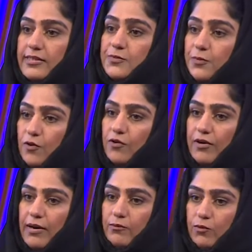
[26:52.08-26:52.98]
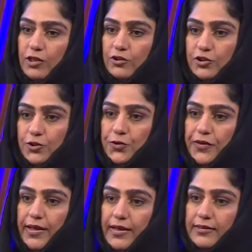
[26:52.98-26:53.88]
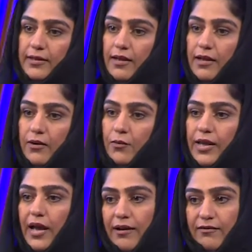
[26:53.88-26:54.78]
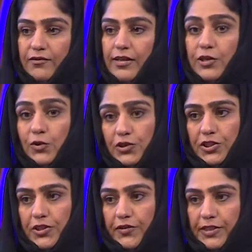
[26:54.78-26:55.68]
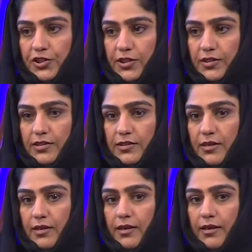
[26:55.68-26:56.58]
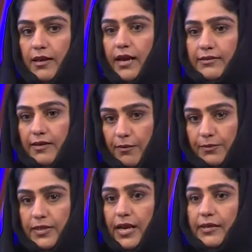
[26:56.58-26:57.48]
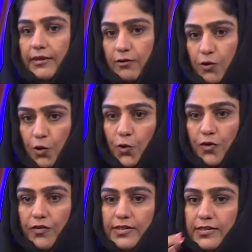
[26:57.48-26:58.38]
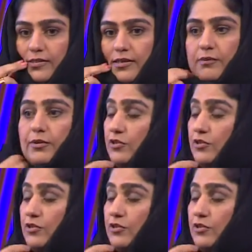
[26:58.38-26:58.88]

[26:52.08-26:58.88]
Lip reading: And this program will ensure that we have the new generations adopt and know this skill.